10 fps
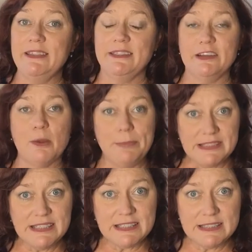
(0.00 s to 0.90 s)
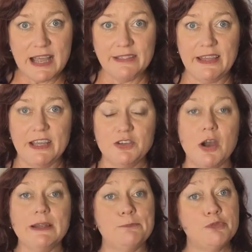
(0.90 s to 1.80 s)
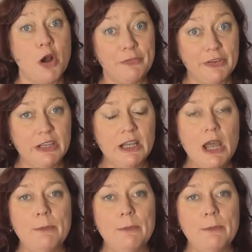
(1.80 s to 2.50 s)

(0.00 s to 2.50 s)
that there are businesses out there trying to profit